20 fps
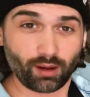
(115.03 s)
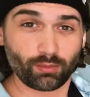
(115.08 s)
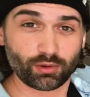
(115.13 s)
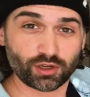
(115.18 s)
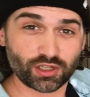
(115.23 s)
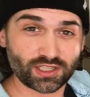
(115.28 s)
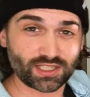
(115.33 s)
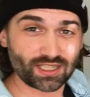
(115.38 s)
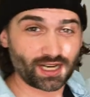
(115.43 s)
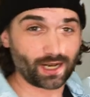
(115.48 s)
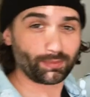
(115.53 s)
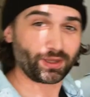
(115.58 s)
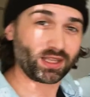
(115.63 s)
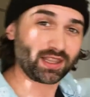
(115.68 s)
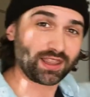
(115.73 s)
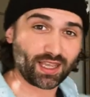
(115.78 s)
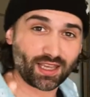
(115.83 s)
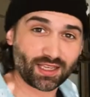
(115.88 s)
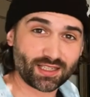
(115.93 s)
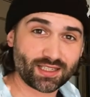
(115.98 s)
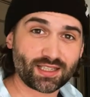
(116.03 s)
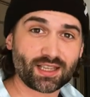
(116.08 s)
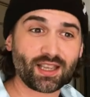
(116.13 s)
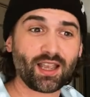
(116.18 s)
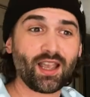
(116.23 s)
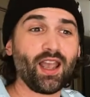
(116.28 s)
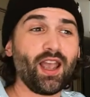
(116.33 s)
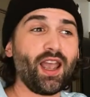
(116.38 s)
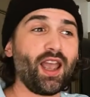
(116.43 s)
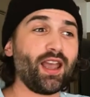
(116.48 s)
just set up like this,
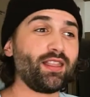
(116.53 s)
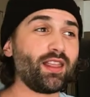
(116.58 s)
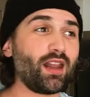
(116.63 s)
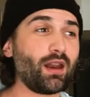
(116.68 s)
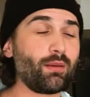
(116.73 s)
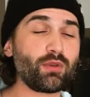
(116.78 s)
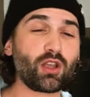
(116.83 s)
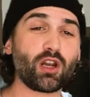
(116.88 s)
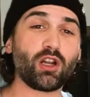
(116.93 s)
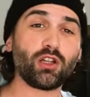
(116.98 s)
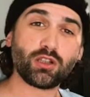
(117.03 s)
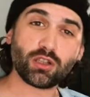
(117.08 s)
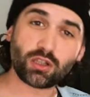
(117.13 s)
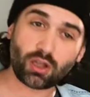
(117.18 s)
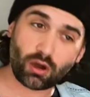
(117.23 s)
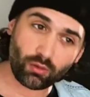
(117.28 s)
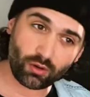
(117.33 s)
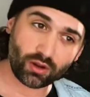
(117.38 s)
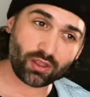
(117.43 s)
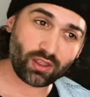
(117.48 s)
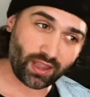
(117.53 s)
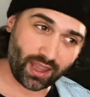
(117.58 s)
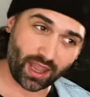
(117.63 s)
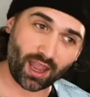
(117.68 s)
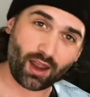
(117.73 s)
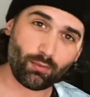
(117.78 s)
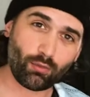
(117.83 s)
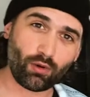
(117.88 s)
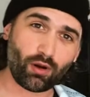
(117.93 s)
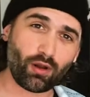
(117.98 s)
and then I'm gonna lower the
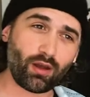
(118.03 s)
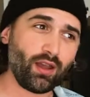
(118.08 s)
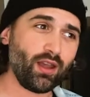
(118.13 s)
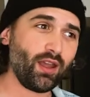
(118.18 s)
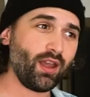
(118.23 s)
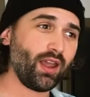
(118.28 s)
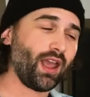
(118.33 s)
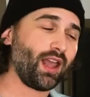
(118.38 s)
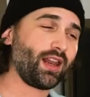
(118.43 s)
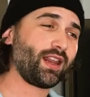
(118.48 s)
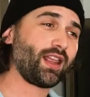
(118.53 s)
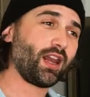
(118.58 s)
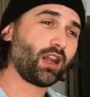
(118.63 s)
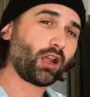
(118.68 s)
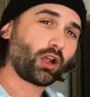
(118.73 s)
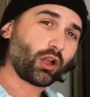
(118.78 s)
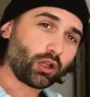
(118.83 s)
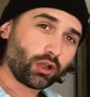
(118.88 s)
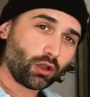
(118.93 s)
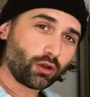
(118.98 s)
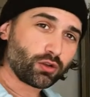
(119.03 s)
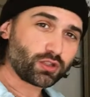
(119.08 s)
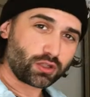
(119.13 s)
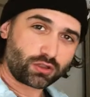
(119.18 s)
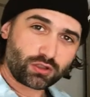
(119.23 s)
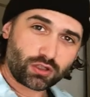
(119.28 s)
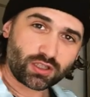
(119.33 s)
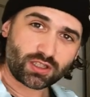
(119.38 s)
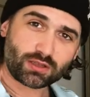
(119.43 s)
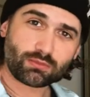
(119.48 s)
camera and get it closer
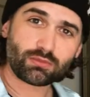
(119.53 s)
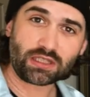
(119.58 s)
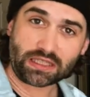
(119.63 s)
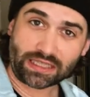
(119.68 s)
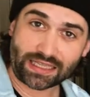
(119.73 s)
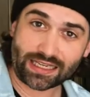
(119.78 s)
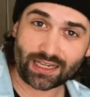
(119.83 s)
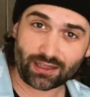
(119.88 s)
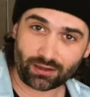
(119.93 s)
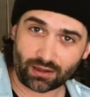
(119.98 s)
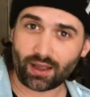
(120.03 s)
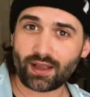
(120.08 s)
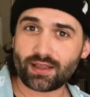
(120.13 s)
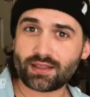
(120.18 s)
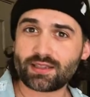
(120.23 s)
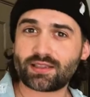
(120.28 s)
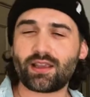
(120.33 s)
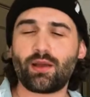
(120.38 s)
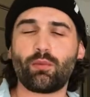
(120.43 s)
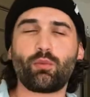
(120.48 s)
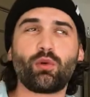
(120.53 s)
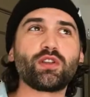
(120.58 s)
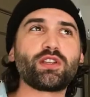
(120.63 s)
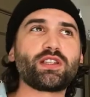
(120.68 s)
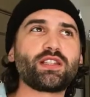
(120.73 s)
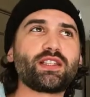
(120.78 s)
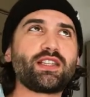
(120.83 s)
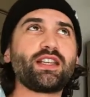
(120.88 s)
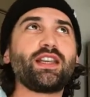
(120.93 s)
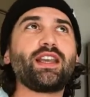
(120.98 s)
to some leading lines, and we'll
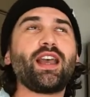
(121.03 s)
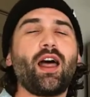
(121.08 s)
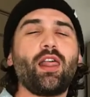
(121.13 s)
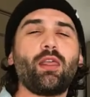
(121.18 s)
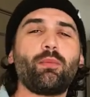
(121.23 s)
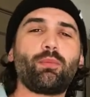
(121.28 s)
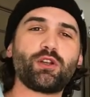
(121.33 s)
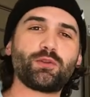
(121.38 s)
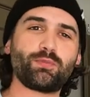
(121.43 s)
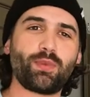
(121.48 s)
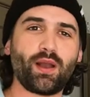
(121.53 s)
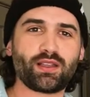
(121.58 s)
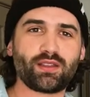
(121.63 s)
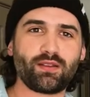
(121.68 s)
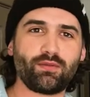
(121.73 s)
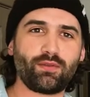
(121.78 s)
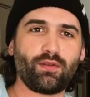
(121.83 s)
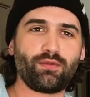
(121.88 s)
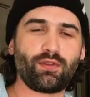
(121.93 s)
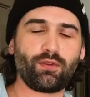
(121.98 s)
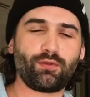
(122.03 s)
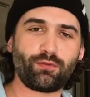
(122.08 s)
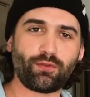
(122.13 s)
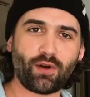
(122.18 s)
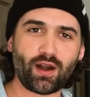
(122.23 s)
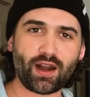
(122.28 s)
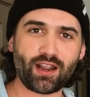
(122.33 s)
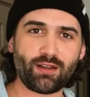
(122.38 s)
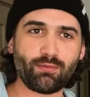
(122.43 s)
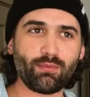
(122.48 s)
see how the perspective of the
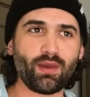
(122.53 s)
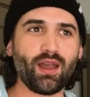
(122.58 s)
frame